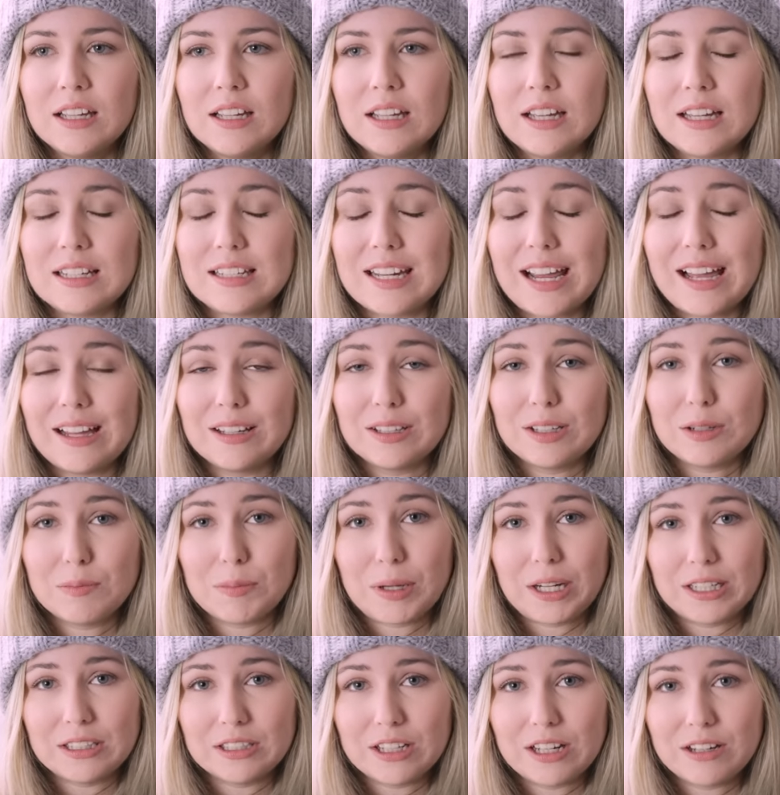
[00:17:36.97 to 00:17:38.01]
Italian
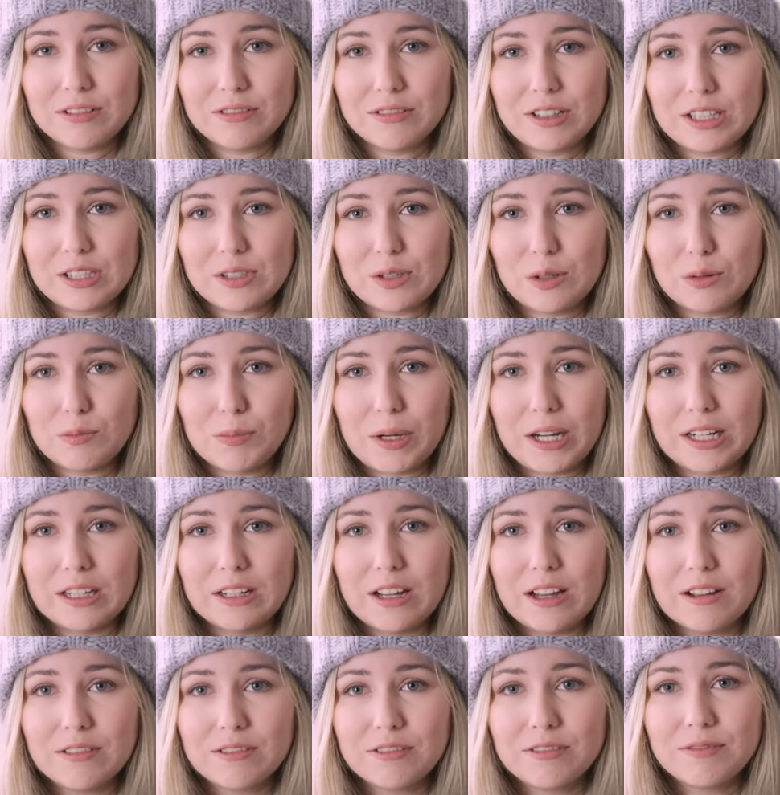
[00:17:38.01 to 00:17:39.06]
bind-off, a sewn
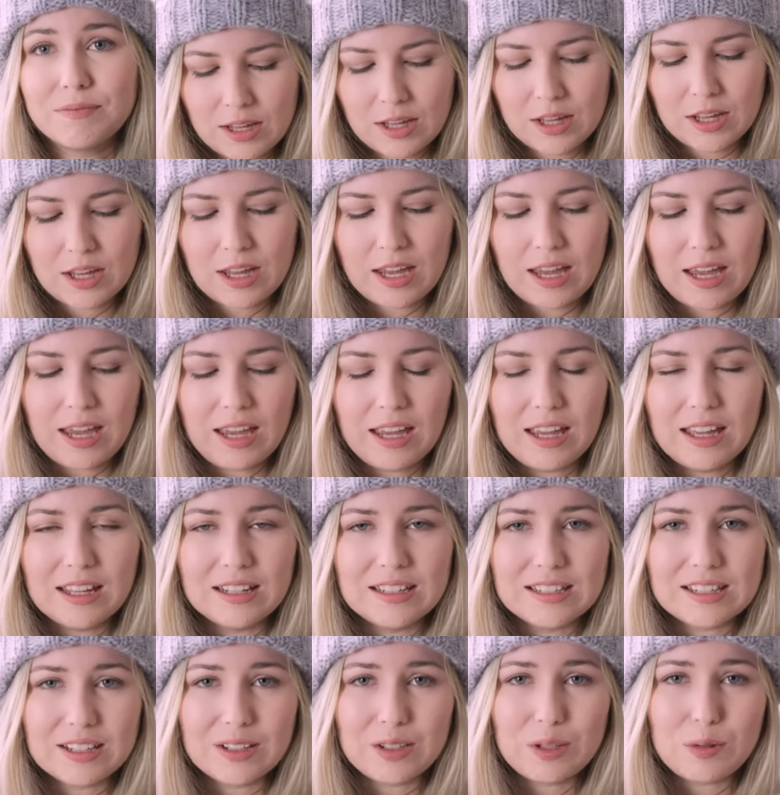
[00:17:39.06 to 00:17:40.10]
bind-off.
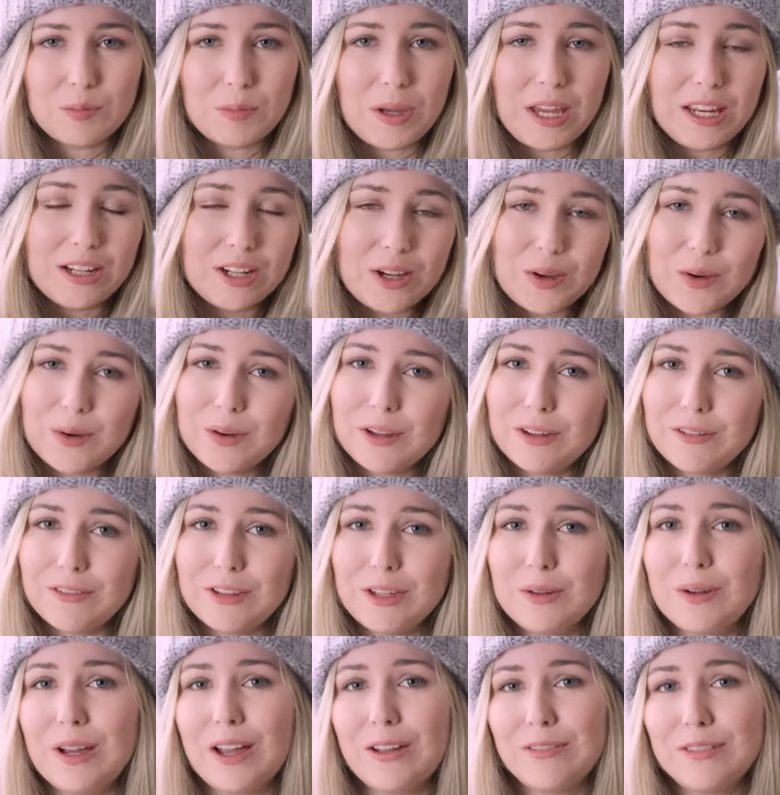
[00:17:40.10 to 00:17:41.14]
And you may know, if
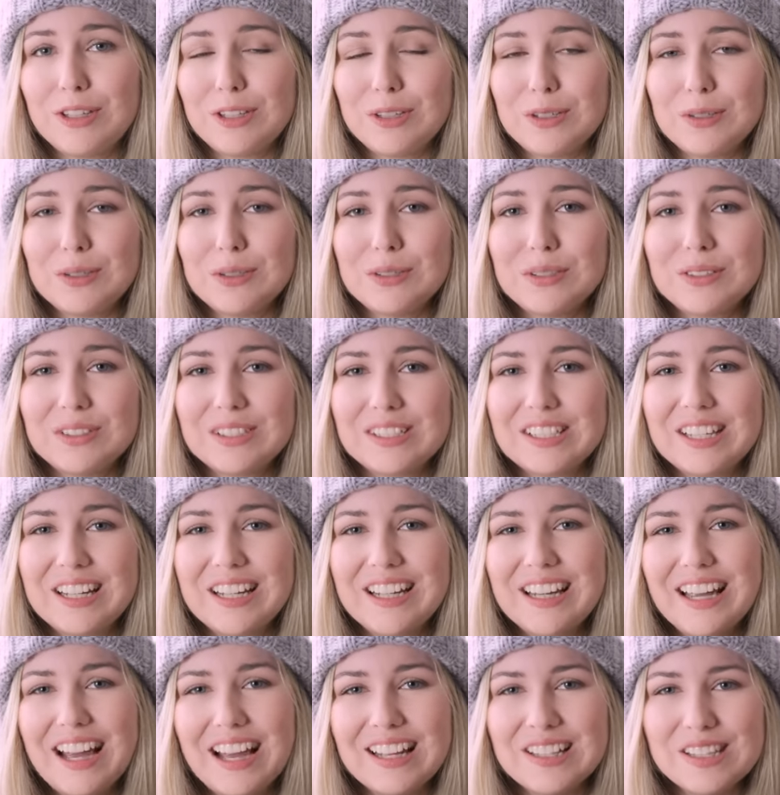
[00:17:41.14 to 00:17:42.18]
you have used
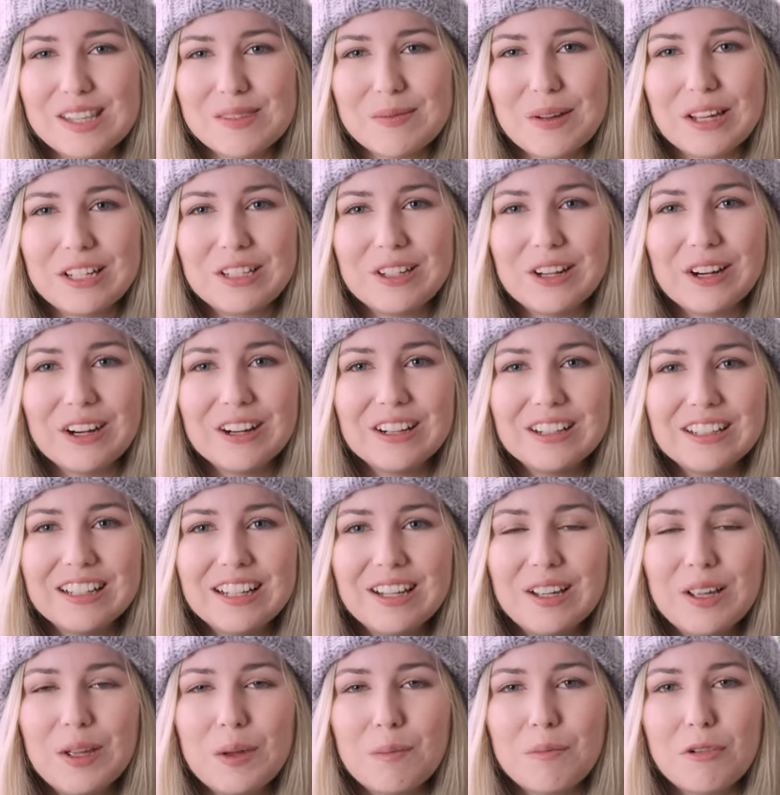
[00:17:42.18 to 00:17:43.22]
unspun yarn
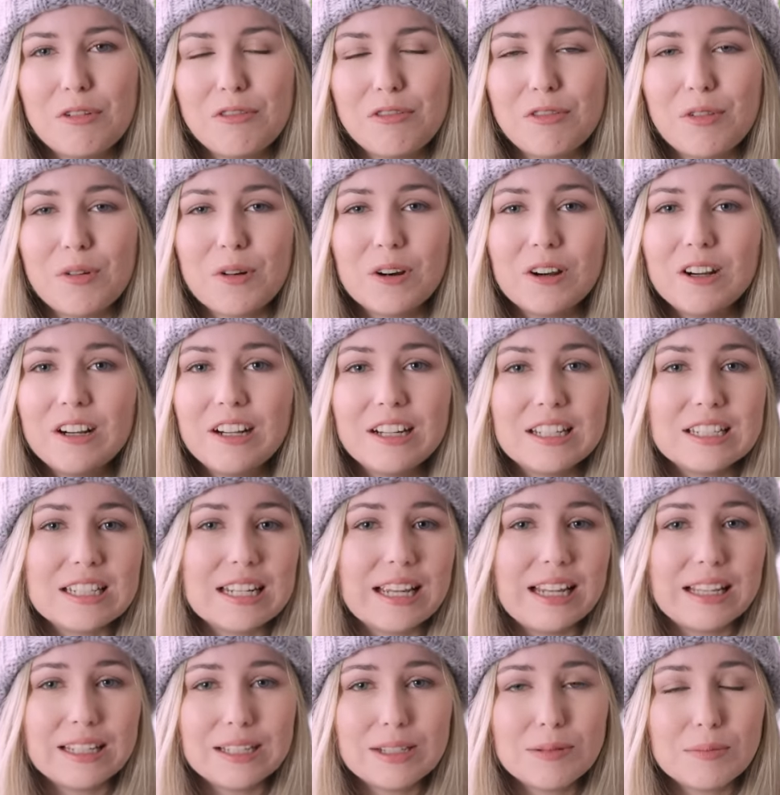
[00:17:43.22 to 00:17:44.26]
before,
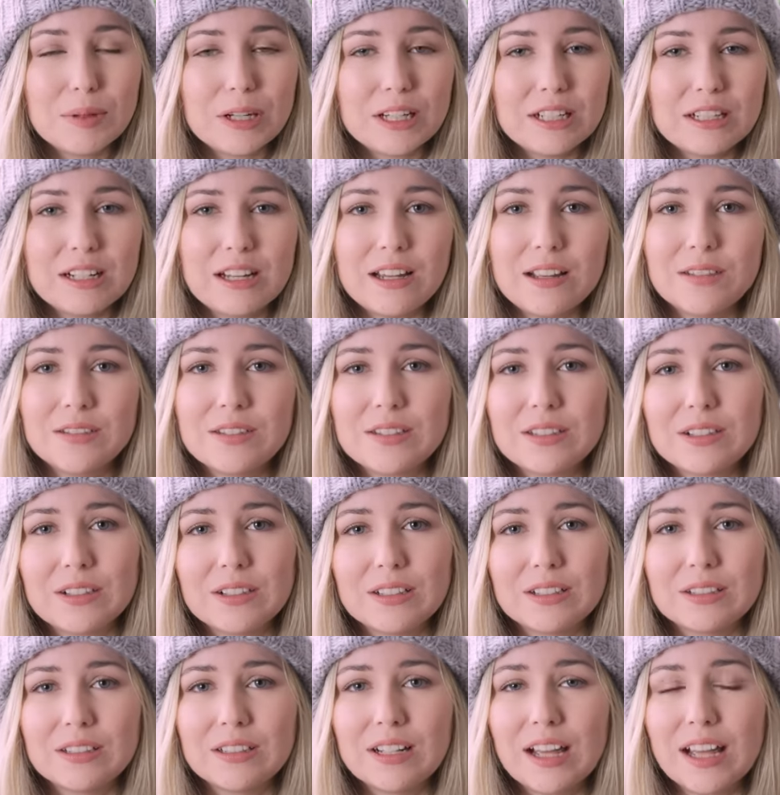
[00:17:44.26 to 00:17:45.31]
Italian bind-offs
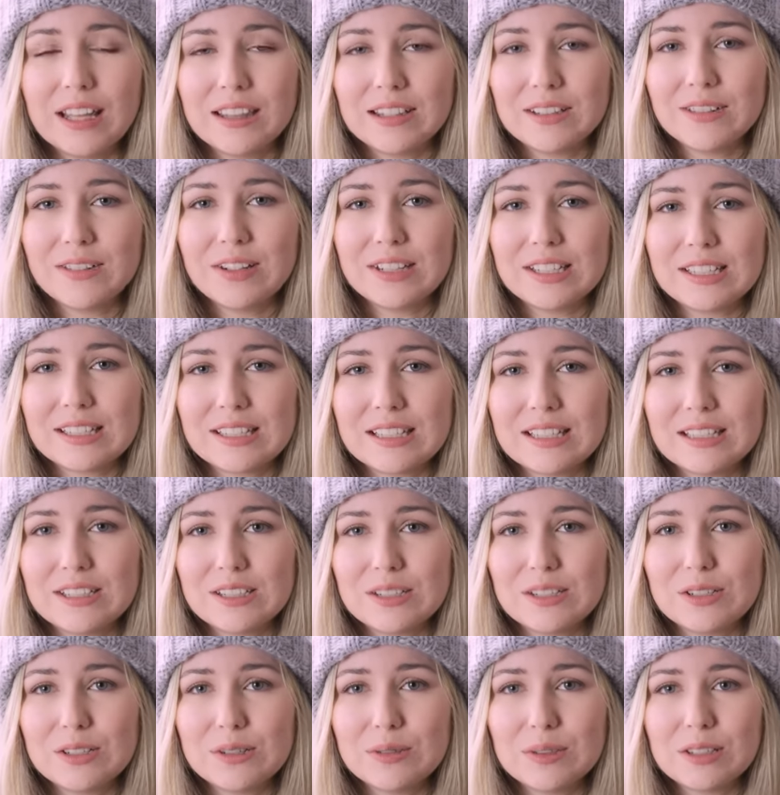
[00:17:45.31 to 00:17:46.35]
are not the greatest thing to
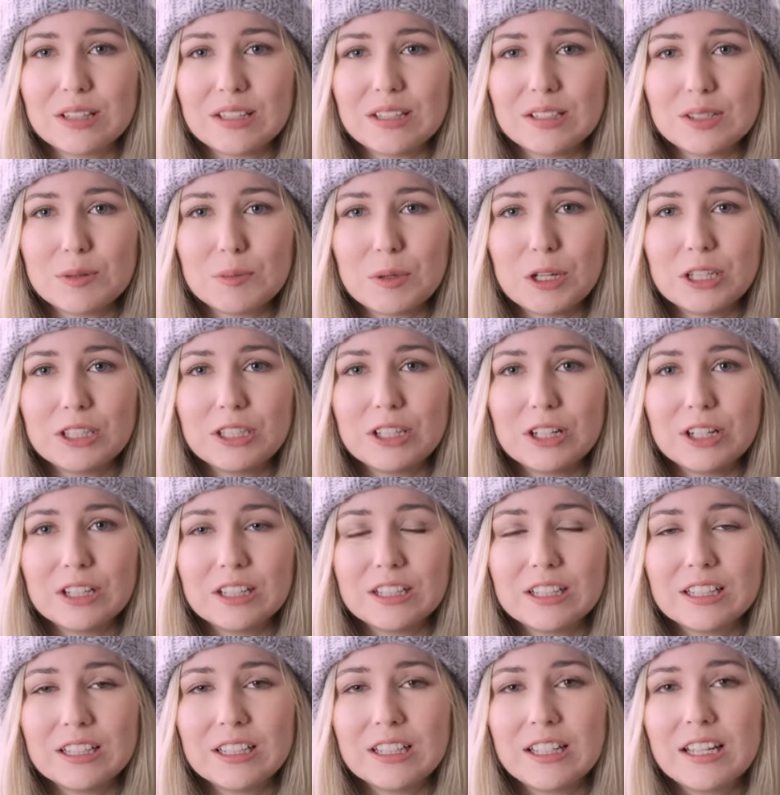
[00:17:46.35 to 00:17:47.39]
do with unspun
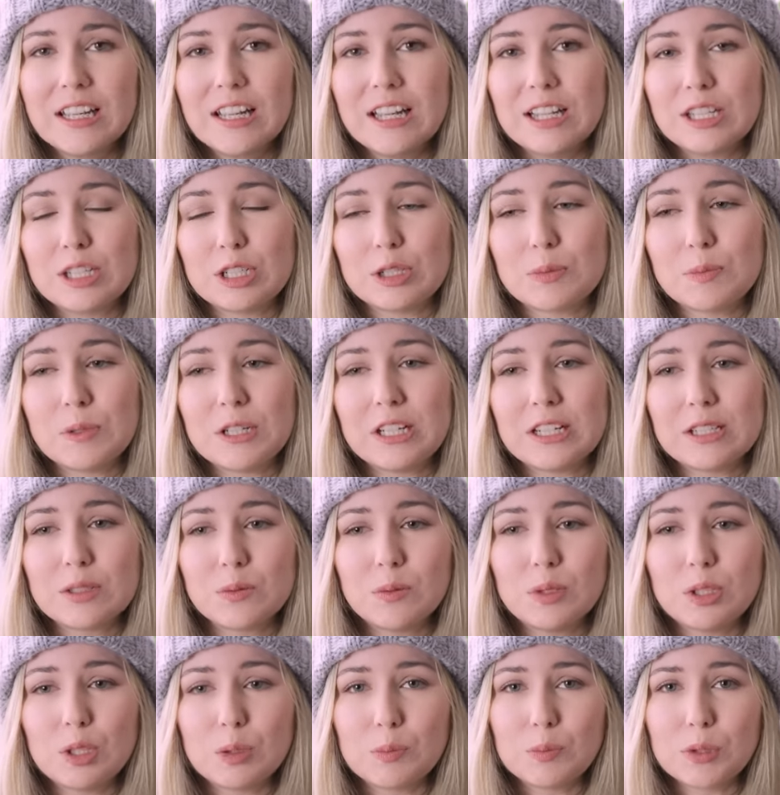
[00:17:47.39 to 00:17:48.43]
yarn, just because
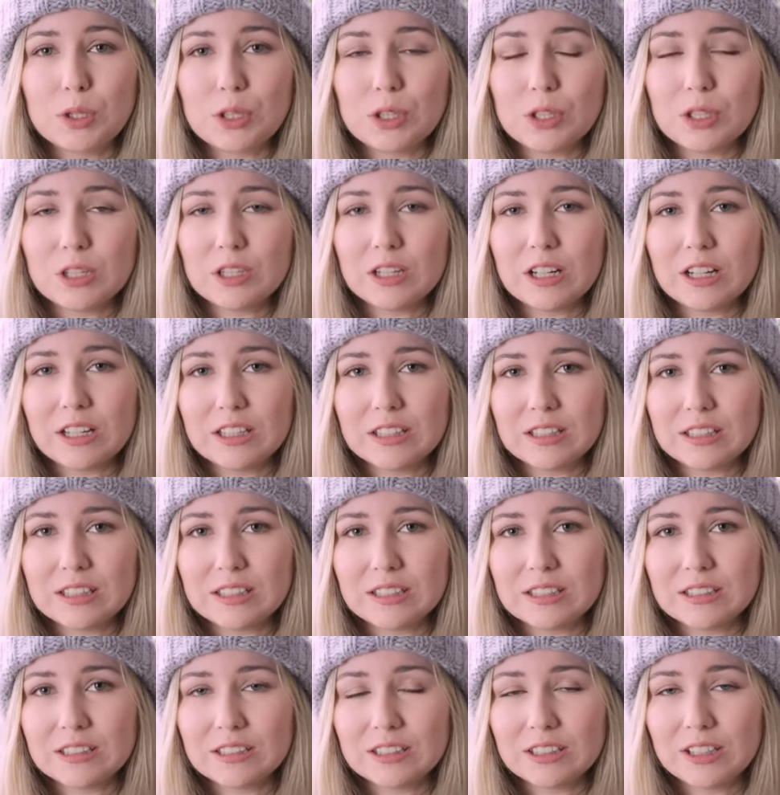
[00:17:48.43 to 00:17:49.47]
when you pull on
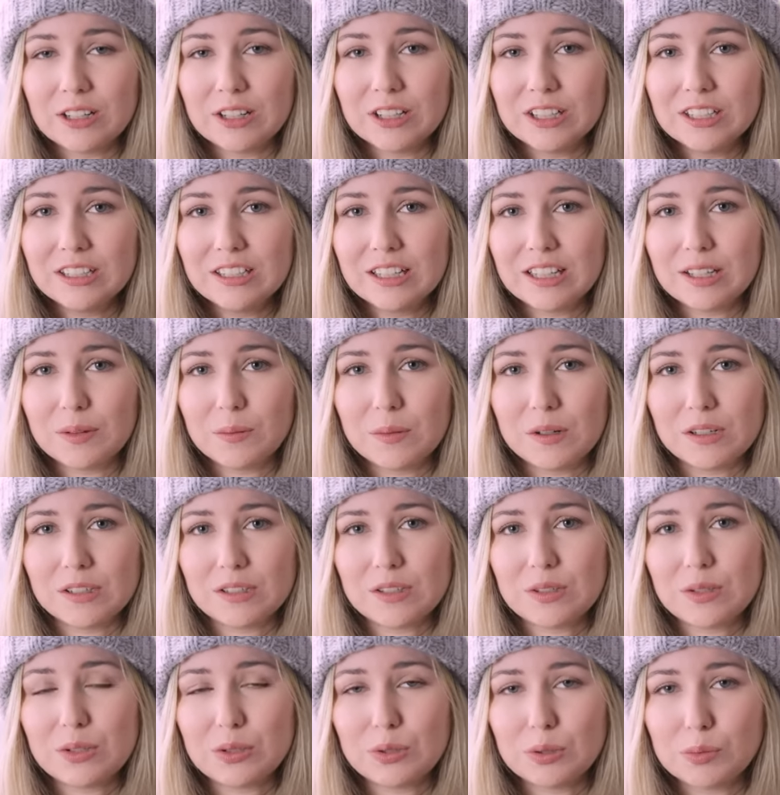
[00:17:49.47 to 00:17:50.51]
the yarn, it
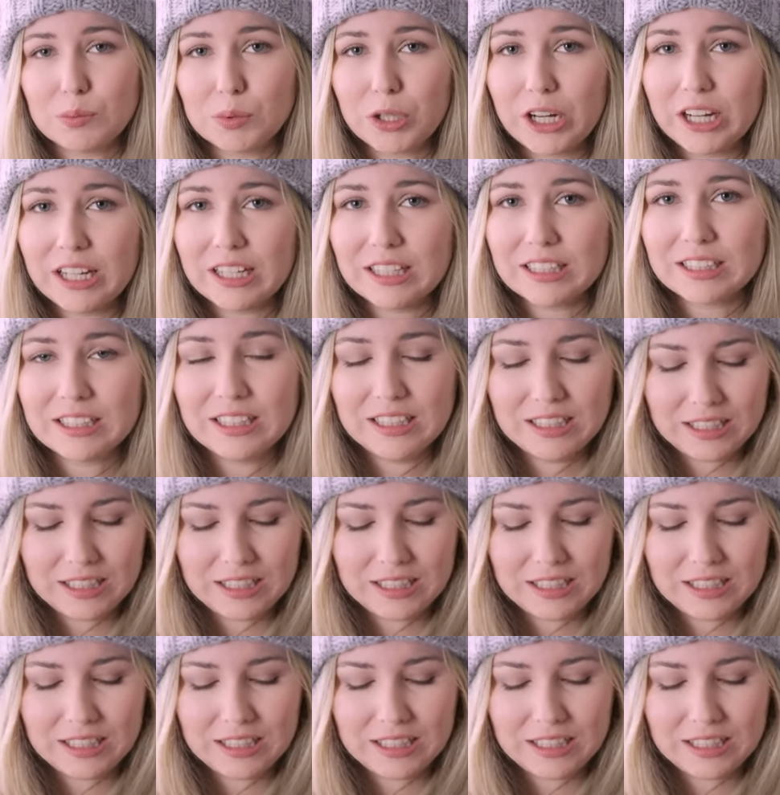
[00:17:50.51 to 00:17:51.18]
wants to break.